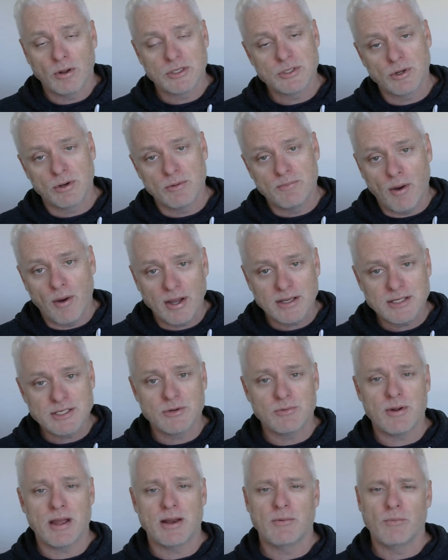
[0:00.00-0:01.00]
What sort of
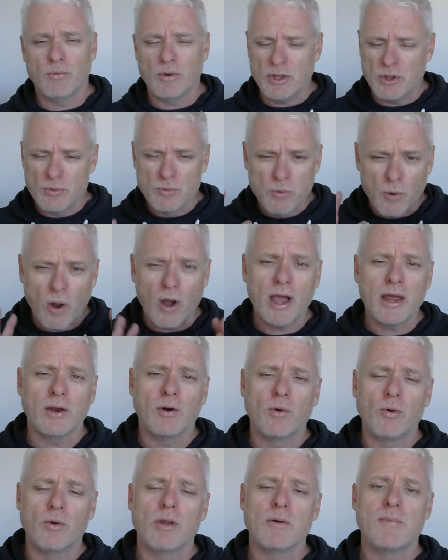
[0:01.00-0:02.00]
bikes to rent? Well, you
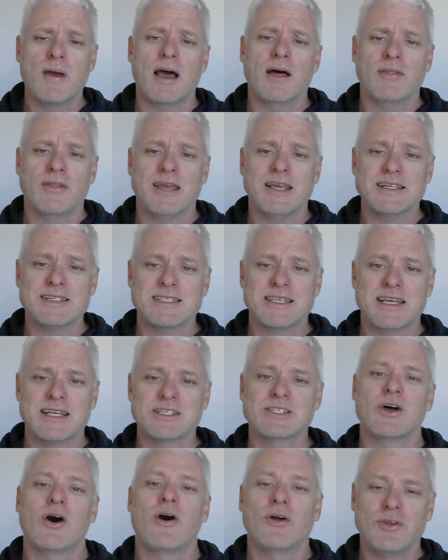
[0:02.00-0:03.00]
write all about these
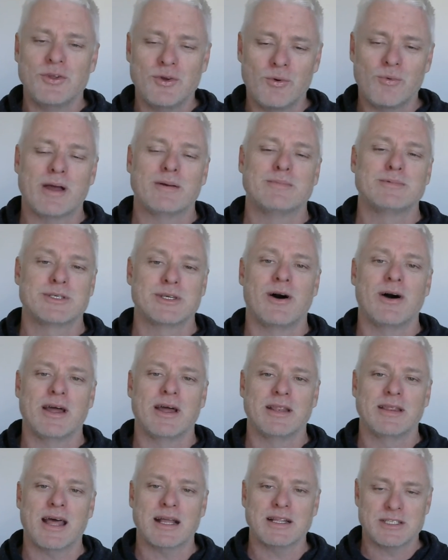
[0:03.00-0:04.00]
things on your
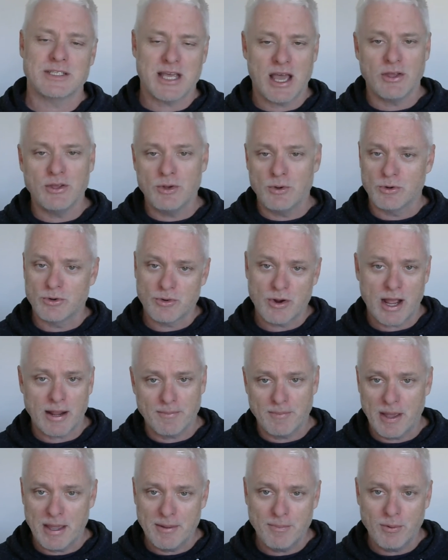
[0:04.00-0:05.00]
website. That's how you
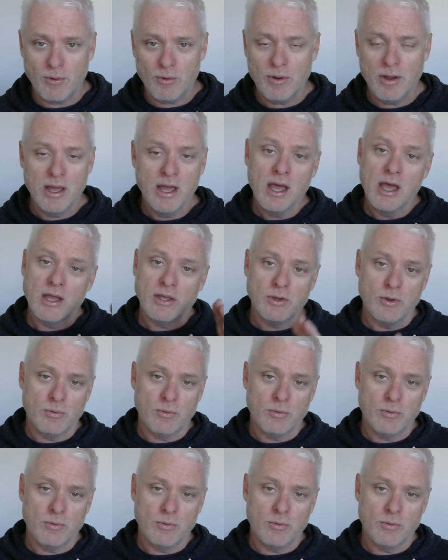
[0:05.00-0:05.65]
attract people.